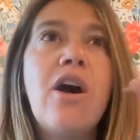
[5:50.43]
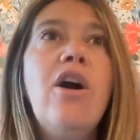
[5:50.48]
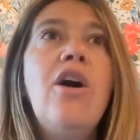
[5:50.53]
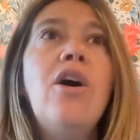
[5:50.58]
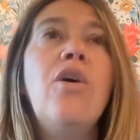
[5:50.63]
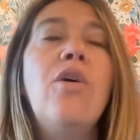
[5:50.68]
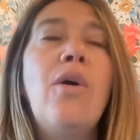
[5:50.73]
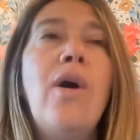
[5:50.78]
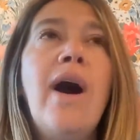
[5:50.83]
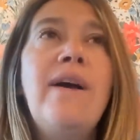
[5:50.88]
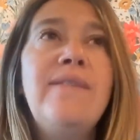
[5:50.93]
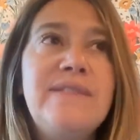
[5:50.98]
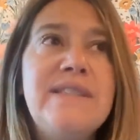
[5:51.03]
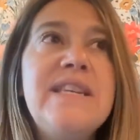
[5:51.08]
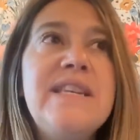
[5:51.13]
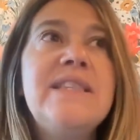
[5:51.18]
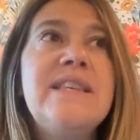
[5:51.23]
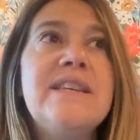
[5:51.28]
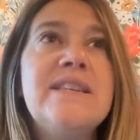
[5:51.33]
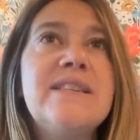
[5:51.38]
oh, I've
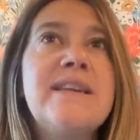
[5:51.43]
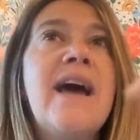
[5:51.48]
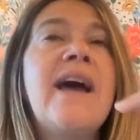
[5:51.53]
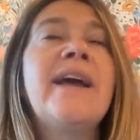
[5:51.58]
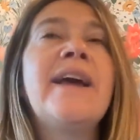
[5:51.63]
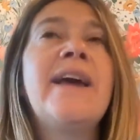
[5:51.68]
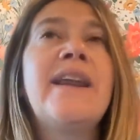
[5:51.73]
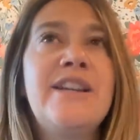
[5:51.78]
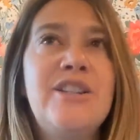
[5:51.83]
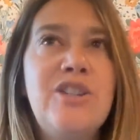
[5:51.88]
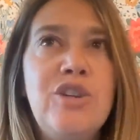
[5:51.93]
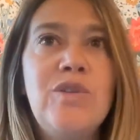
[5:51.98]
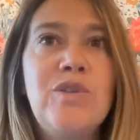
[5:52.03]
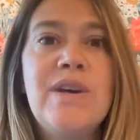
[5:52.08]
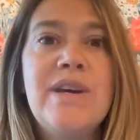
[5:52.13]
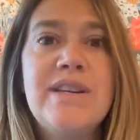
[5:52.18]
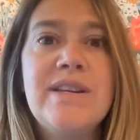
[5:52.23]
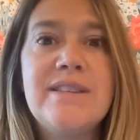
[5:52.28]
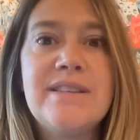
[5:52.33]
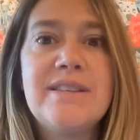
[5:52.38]
seen this, I got to do
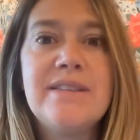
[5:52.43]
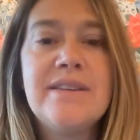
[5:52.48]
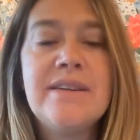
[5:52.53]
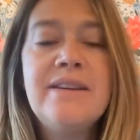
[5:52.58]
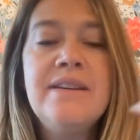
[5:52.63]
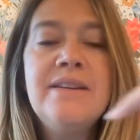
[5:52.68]
this.